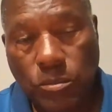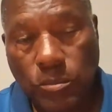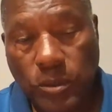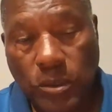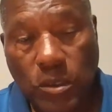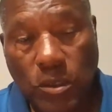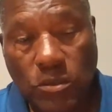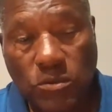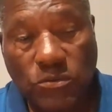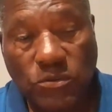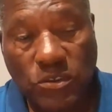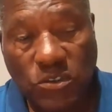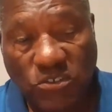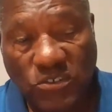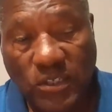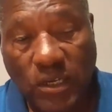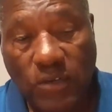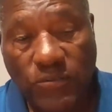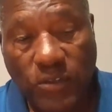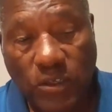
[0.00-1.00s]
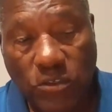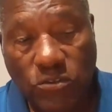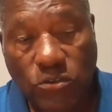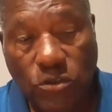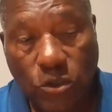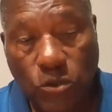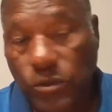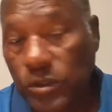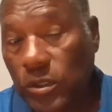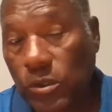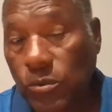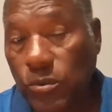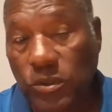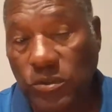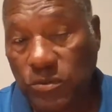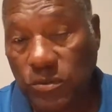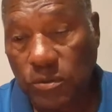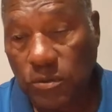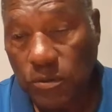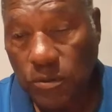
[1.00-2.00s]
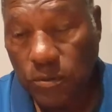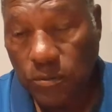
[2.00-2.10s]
Because the South has already risen.